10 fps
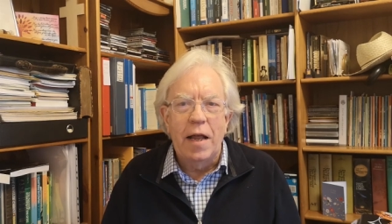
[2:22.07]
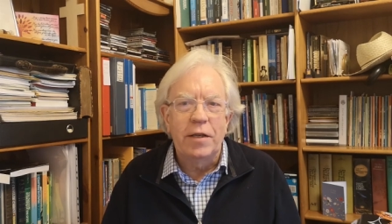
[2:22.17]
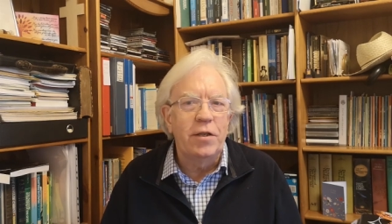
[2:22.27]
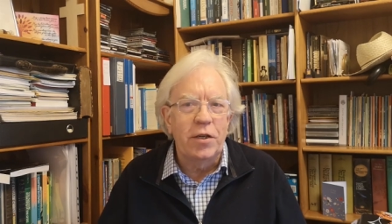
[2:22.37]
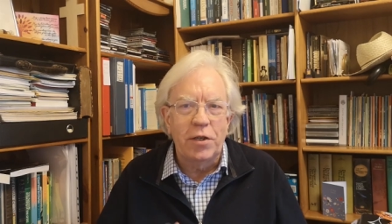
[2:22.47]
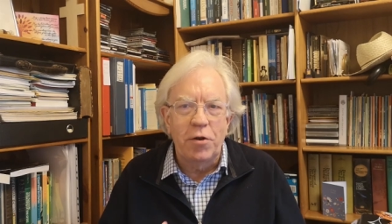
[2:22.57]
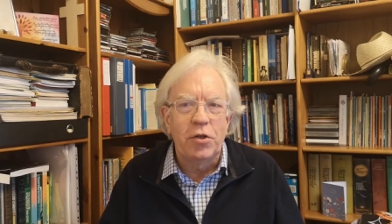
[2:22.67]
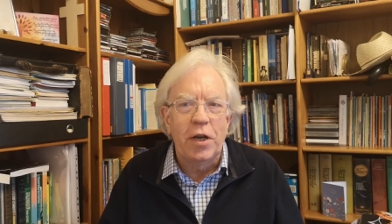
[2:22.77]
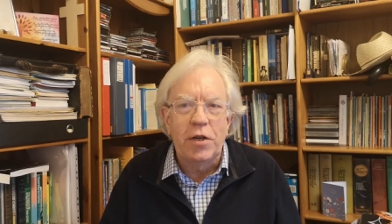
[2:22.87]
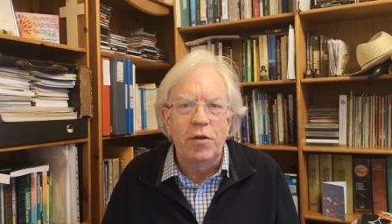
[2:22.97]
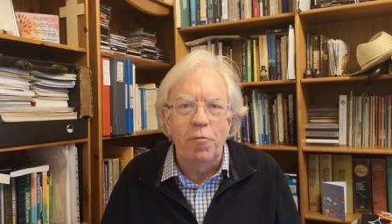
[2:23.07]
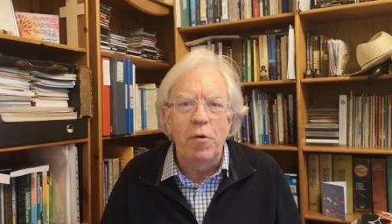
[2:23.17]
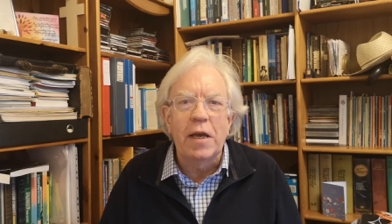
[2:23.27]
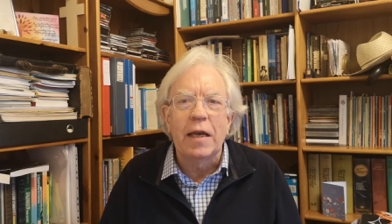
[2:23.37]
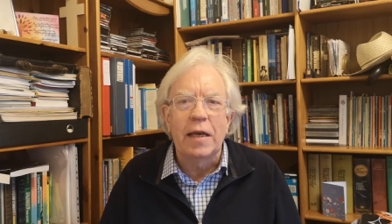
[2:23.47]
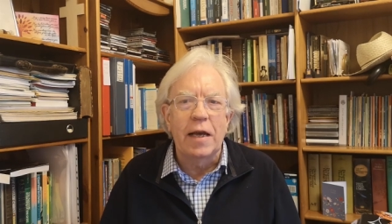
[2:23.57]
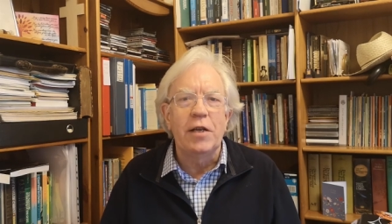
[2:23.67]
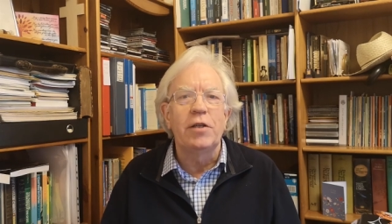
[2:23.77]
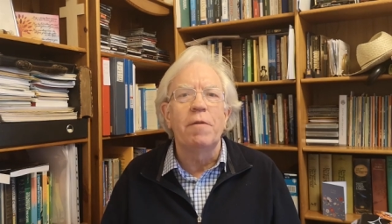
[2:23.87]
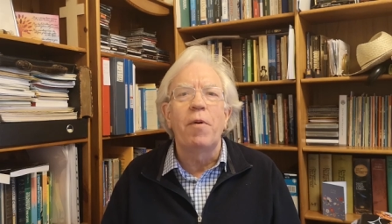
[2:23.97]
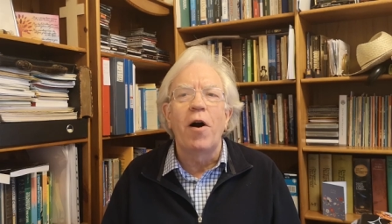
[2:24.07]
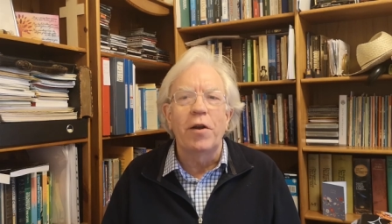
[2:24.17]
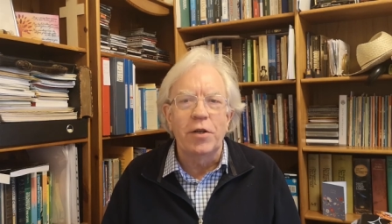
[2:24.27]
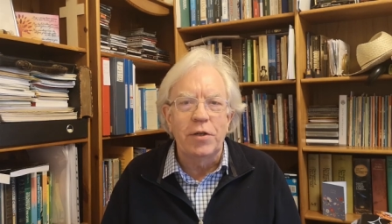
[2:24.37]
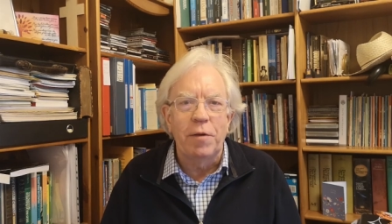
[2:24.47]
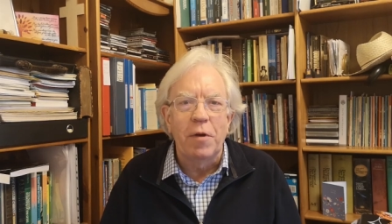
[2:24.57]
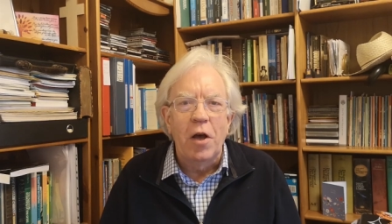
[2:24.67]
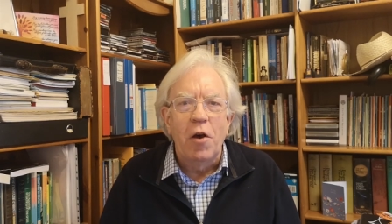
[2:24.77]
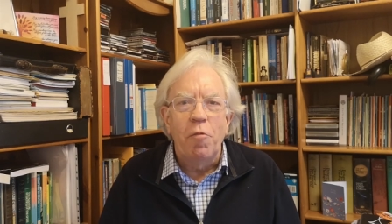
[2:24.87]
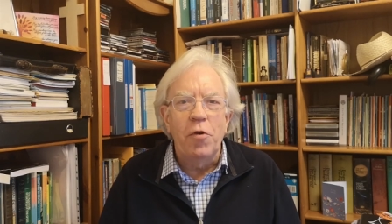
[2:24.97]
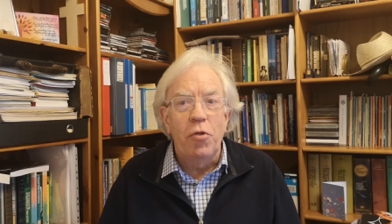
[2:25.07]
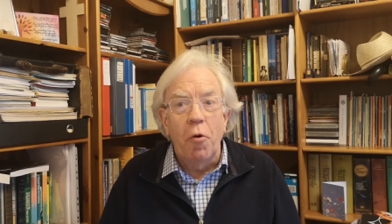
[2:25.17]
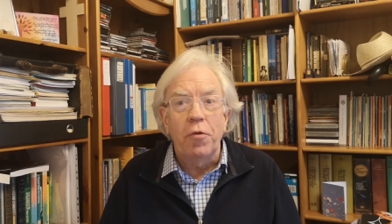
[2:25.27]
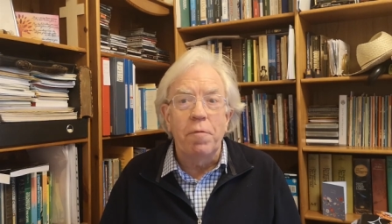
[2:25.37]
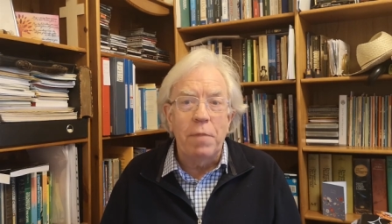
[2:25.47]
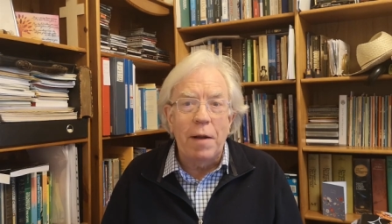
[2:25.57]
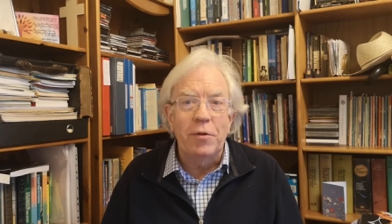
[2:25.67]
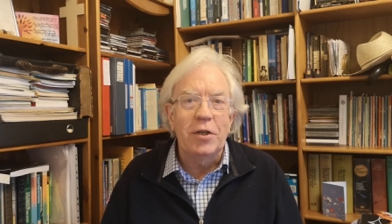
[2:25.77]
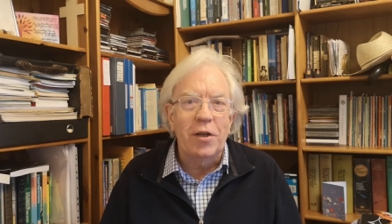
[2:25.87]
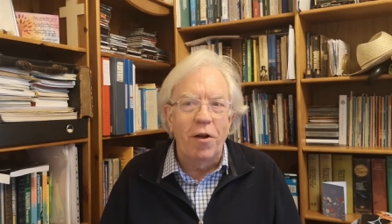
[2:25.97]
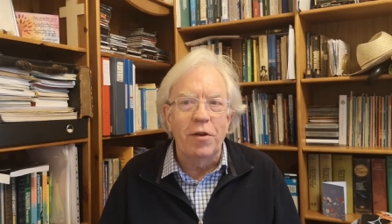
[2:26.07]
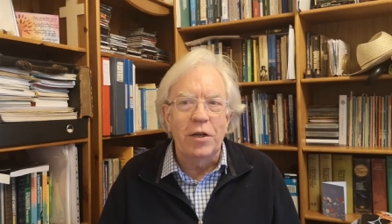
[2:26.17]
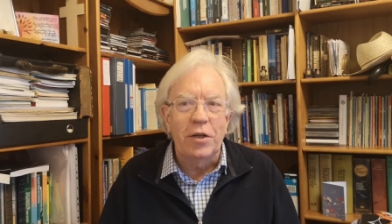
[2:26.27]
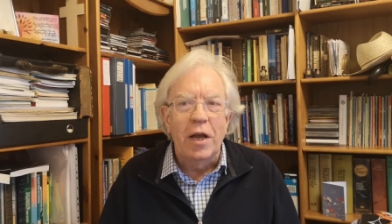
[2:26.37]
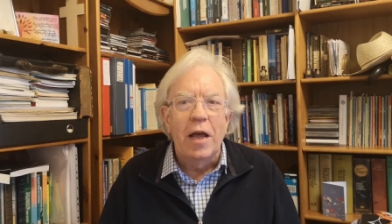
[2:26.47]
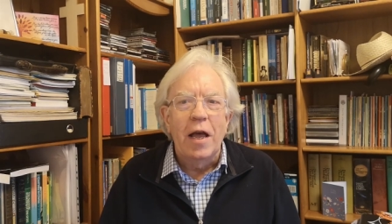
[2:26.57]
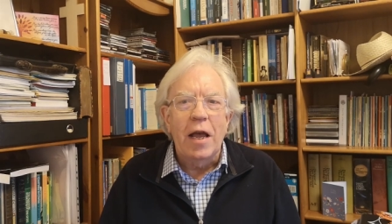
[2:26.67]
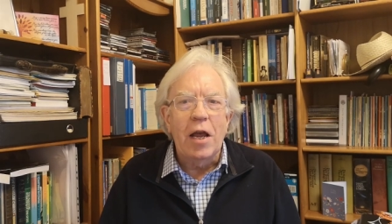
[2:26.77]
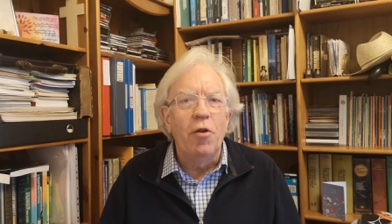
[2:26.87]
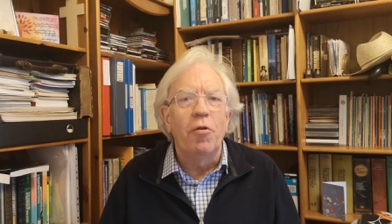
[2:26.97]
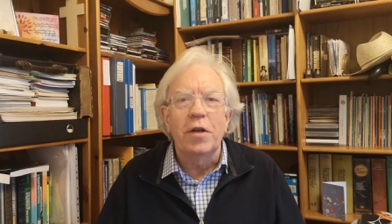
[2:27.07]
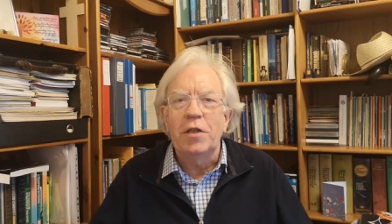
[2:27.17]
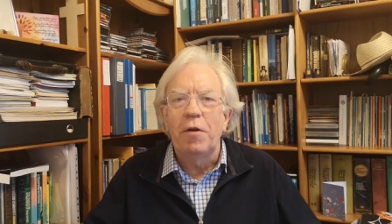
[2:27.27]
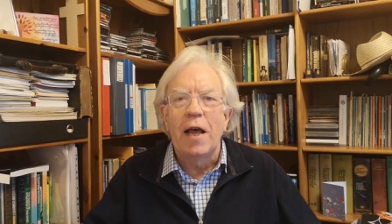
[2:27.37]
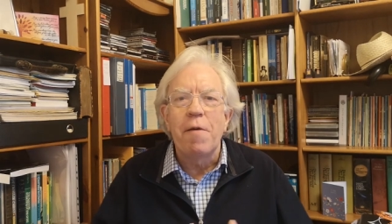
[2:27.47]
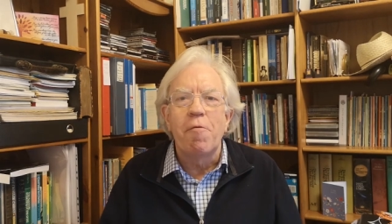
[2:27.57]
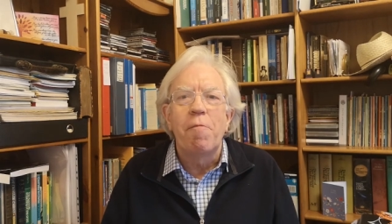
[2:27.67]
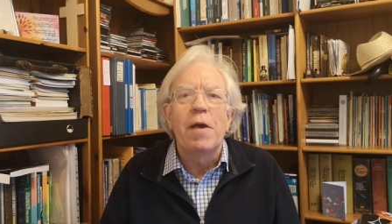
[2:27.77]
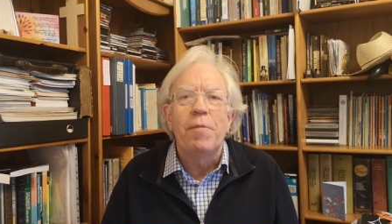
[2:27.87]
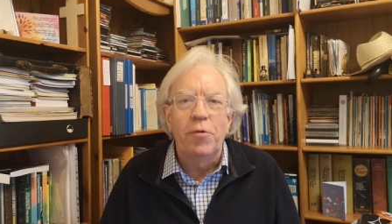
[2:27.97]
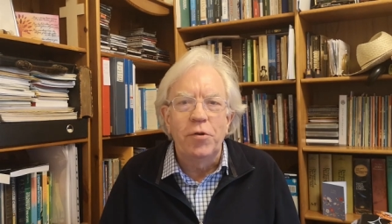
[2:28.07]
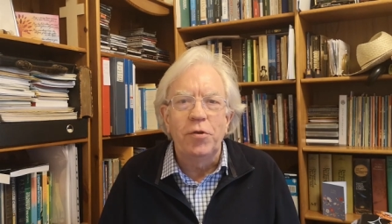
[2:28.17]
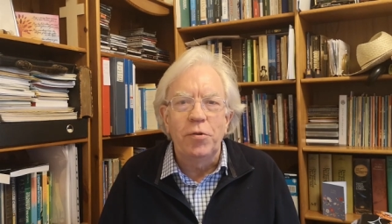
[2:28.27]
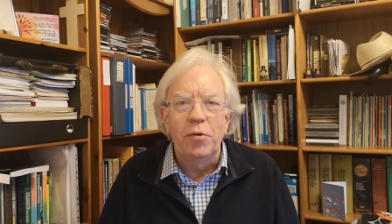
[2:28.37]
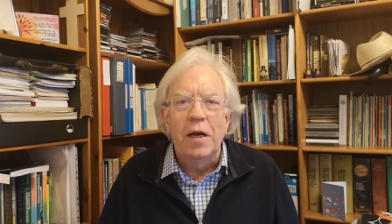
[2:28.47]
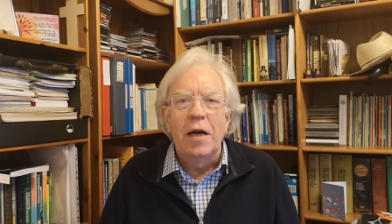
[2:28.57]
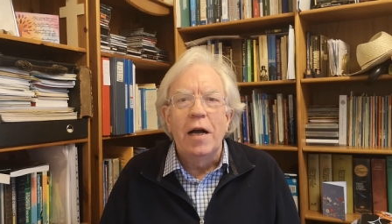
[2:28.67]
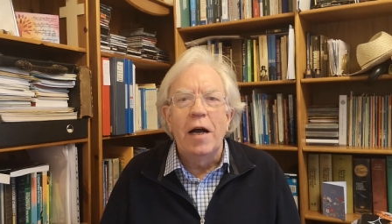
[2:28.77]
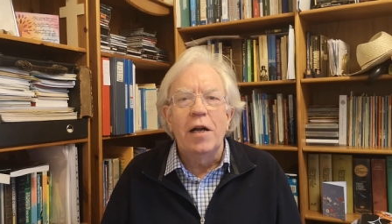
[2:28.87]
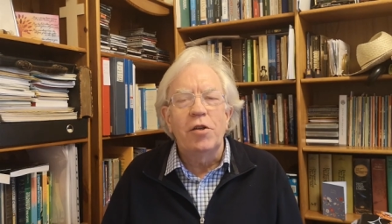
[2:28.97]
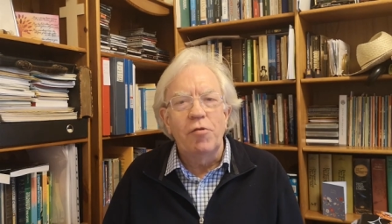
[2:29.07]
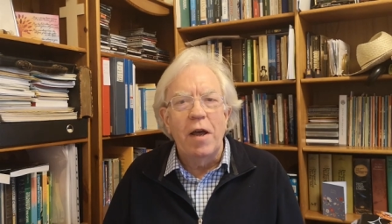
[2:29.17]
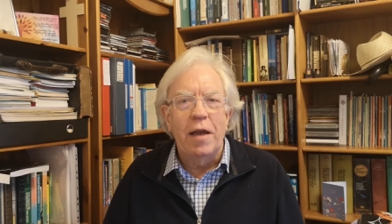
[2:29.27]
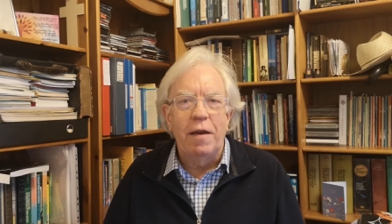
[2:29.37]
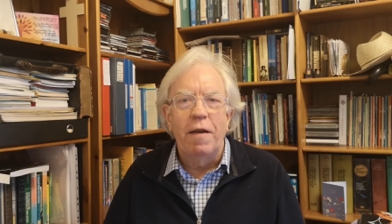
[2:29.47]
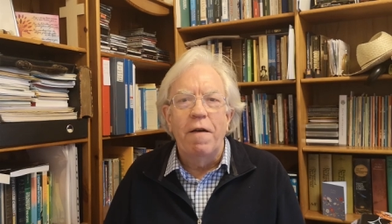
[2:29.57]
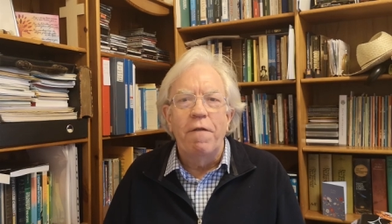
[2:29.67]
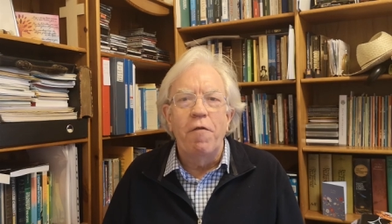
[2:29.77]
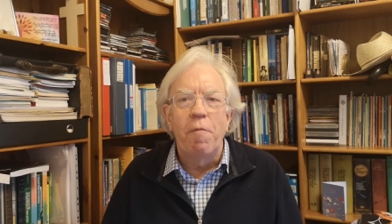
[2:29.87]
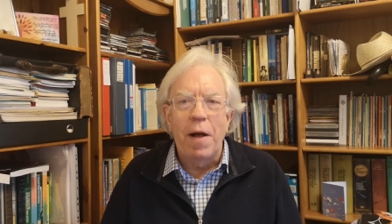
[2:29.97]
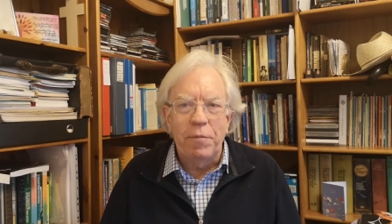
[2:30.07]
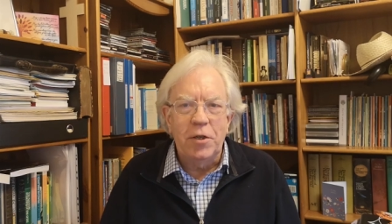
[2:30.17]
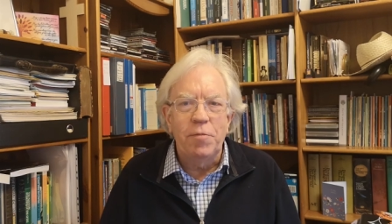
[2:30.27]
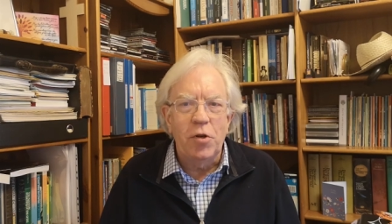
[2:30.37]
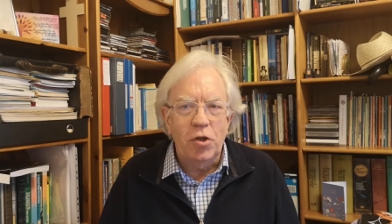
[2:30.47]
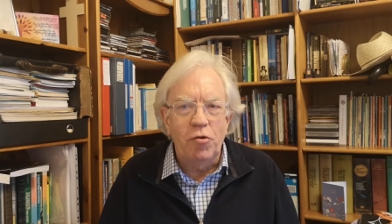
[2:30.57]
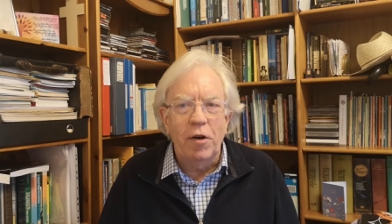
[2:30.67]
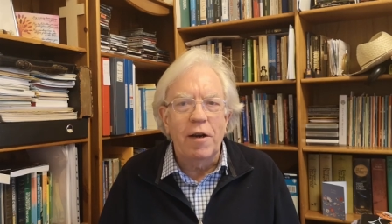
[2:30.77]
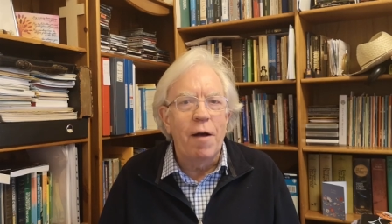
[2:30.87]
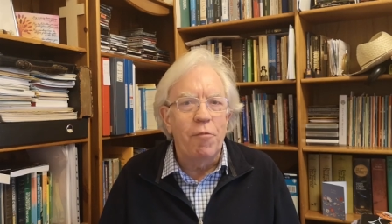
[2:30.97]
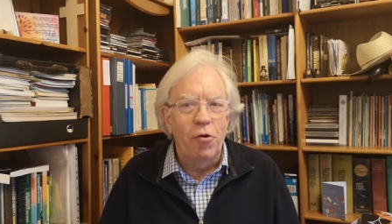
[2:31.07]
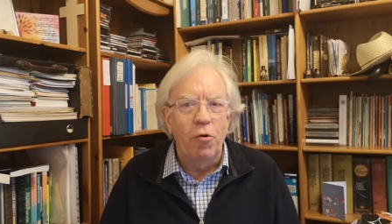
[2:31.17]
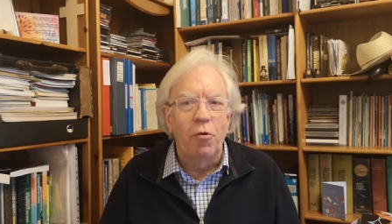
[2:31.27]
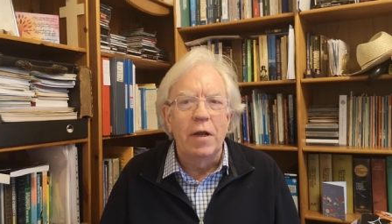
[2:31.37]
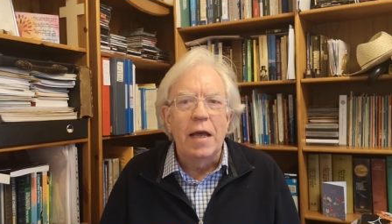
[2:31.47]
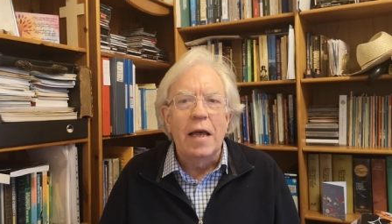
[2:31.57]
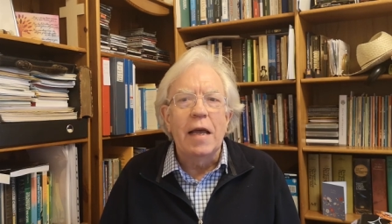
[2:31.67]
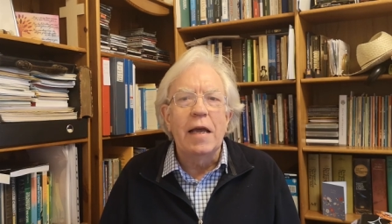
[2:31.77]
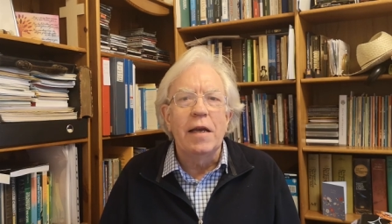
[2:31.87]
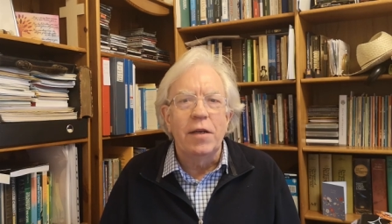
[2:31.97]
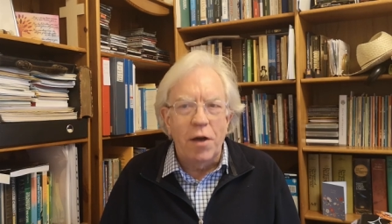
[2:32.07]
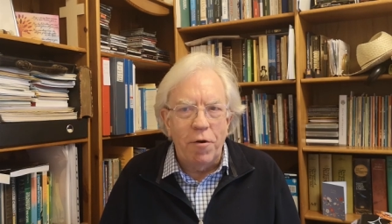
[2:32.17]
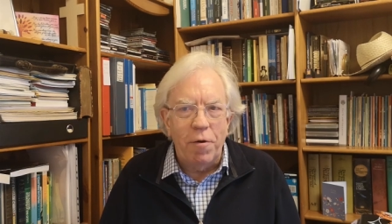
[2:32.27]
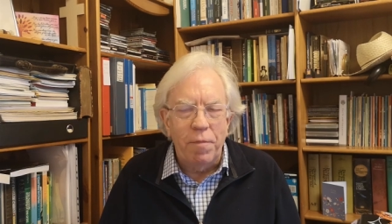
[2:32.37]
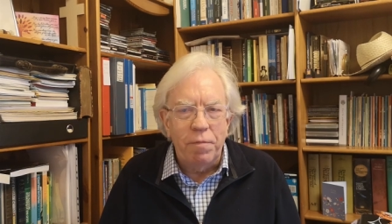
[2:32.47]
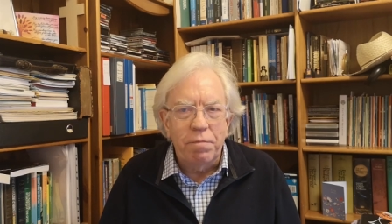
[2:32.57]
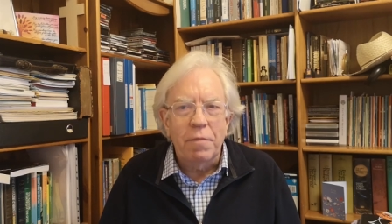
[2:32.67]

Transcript: And as an association, we engage in a partnership with Northern Baptist College in order to enable people to uh, train for Baptist ministry at Hall in Durham.